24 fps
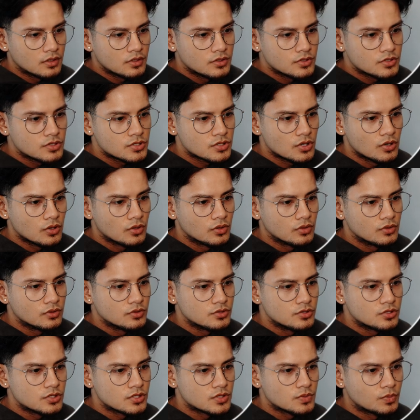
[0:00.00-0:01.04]
So
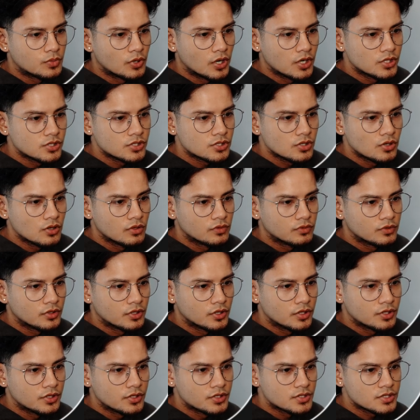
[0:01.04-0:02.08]
just brush
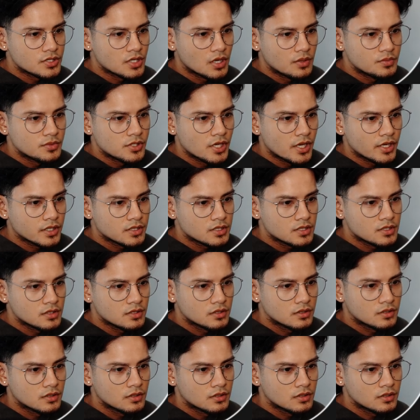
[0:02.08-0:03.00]
over your subject